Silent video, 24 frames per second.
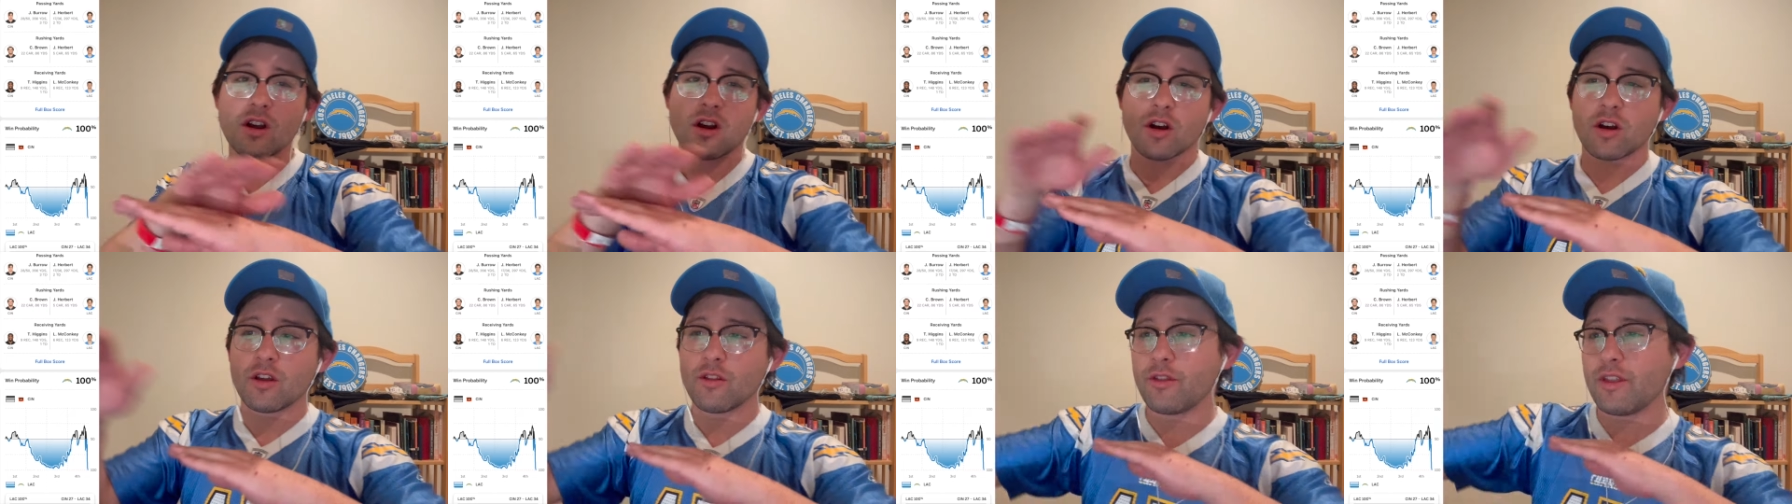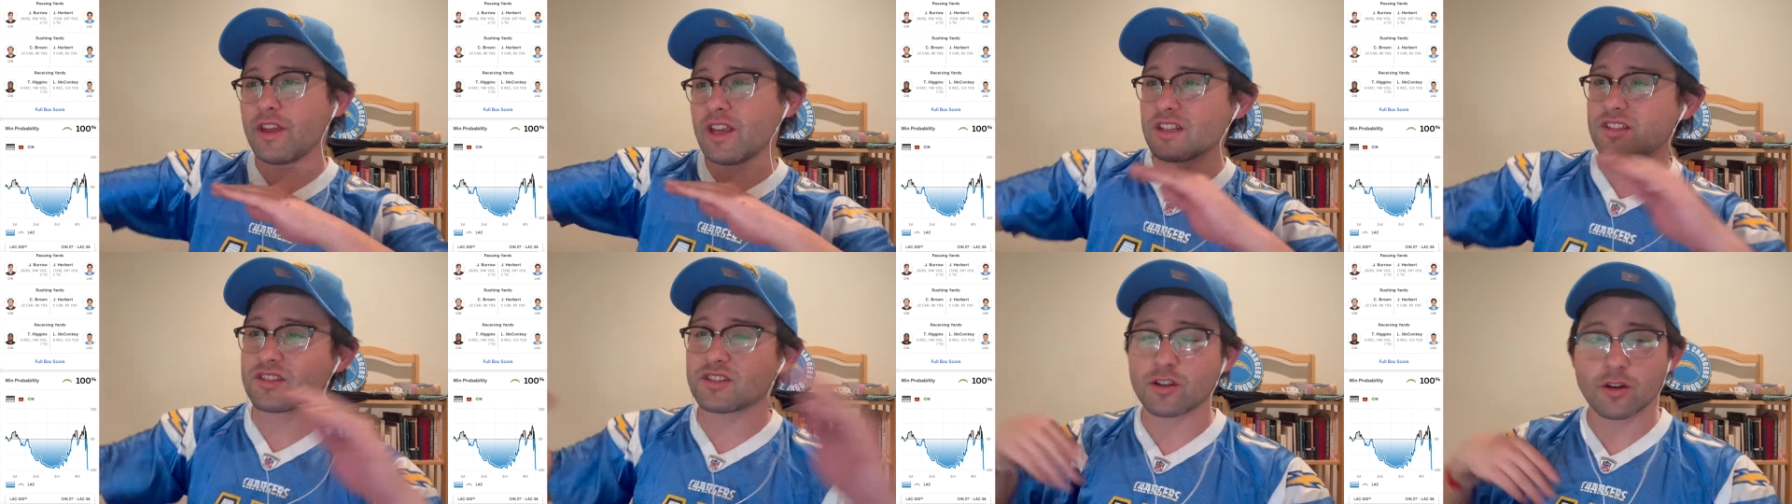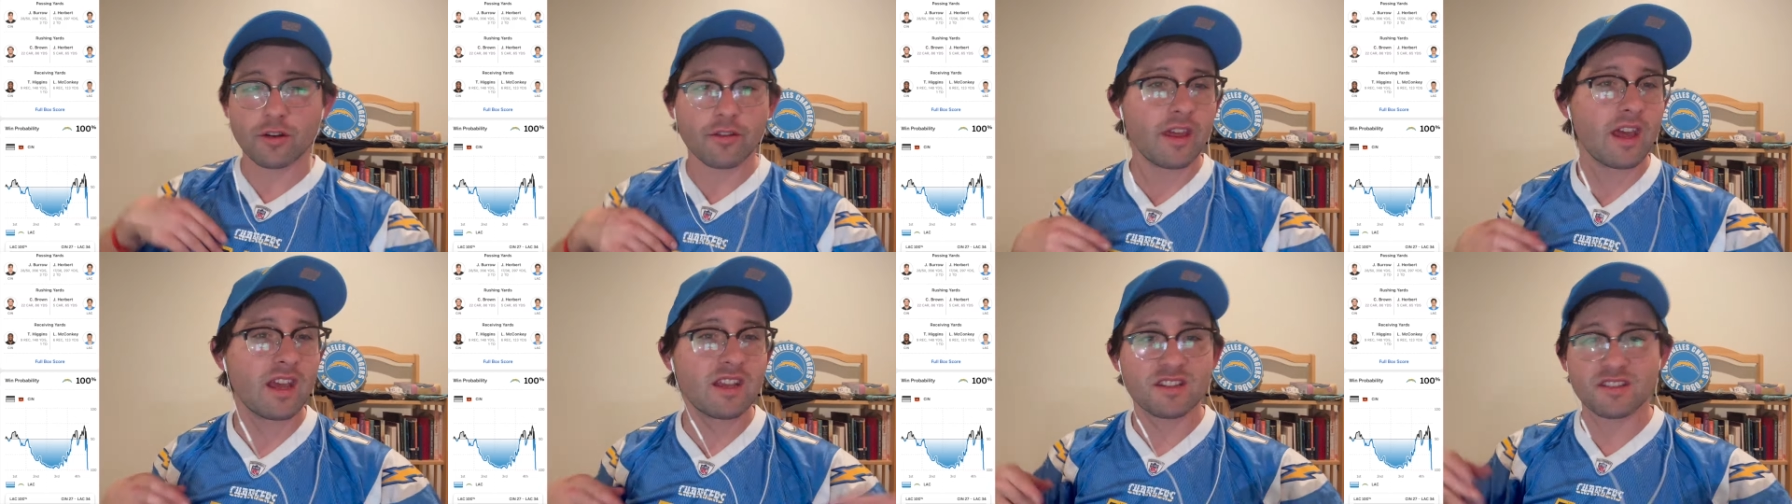this or
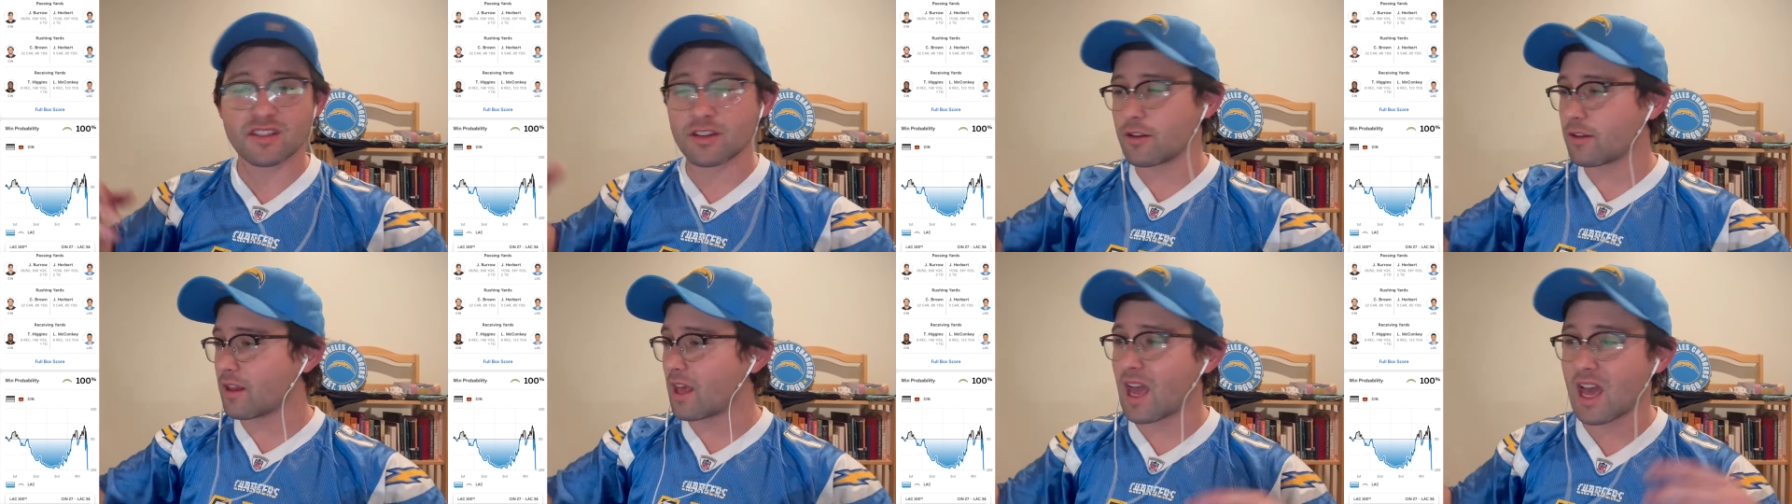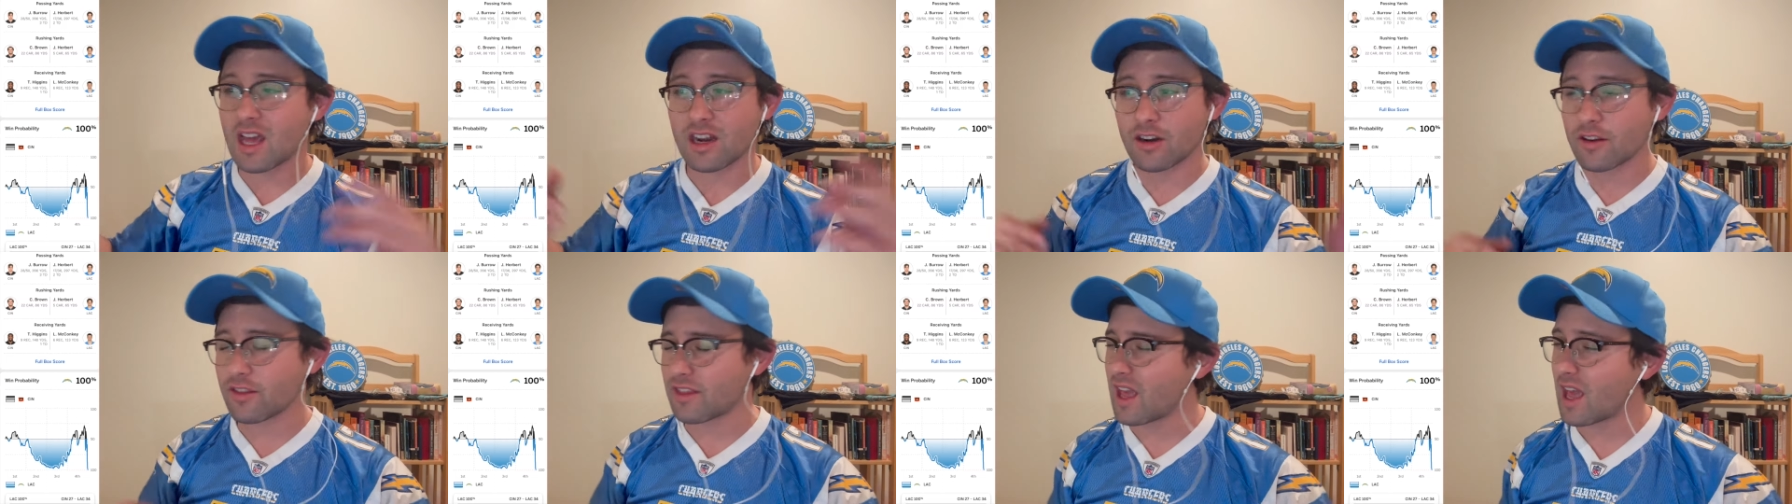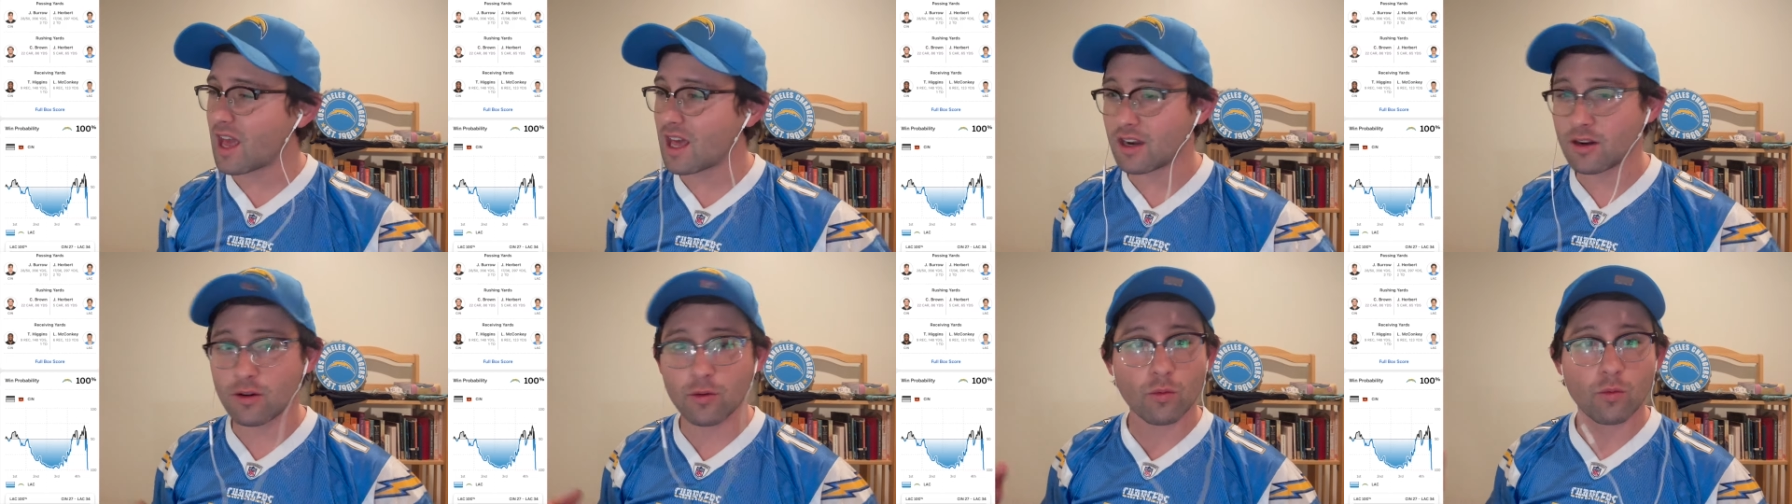that,